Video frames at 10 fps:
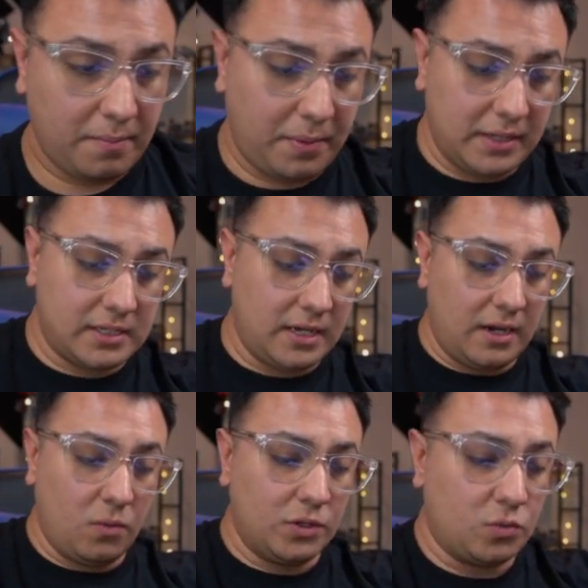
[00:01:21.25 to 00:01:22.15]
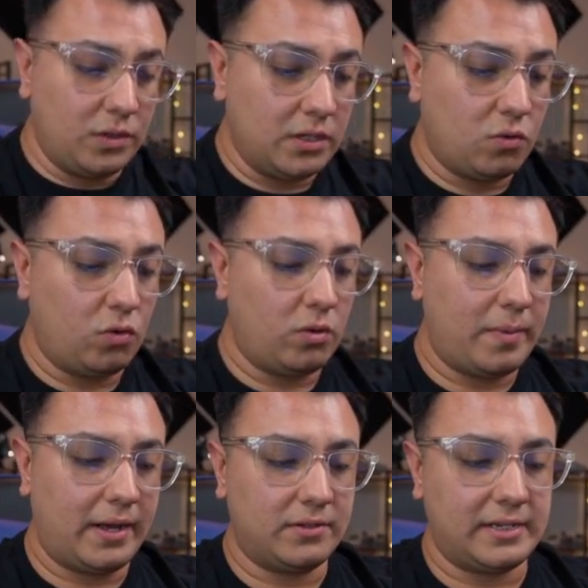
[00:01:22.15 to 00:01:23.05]
But what's really cool
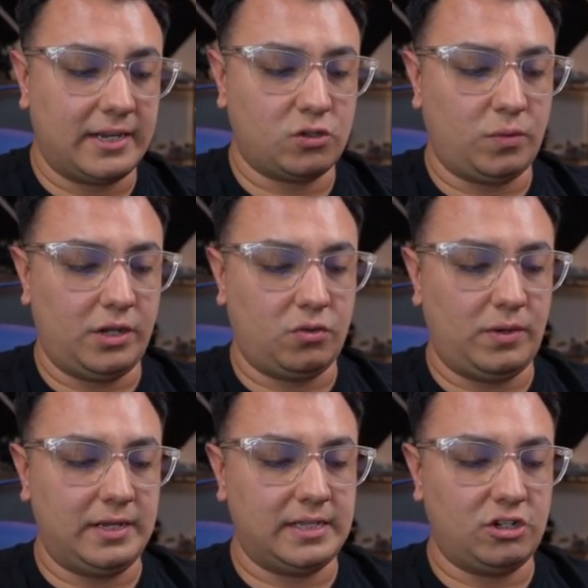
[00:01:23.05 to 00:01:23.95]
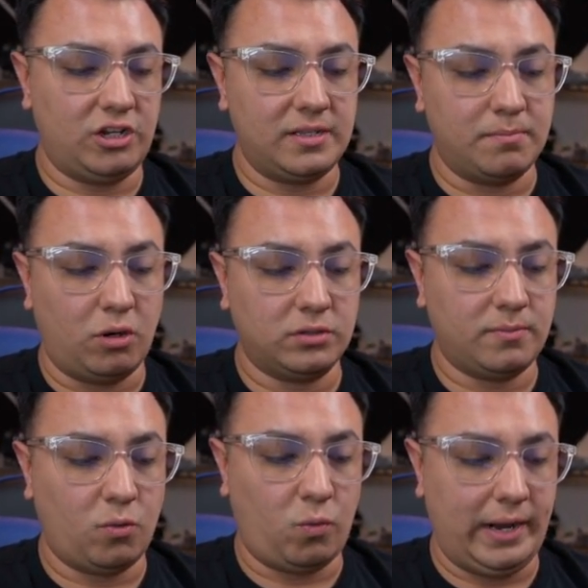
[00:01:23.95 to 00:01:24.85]
about X-23 is that she has
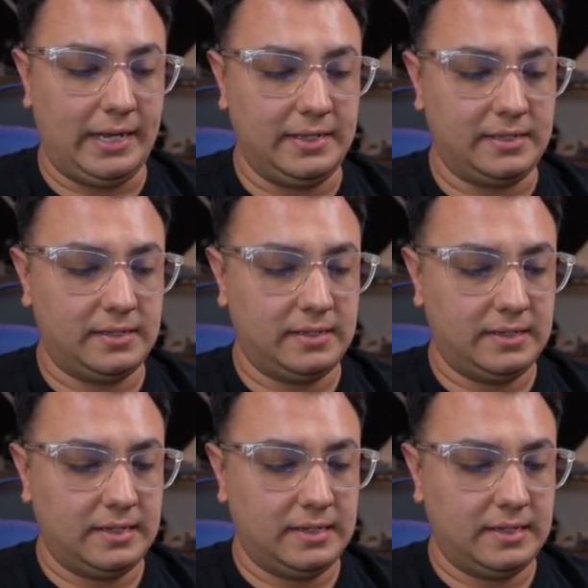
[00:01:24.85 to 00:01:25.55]
multiple readies.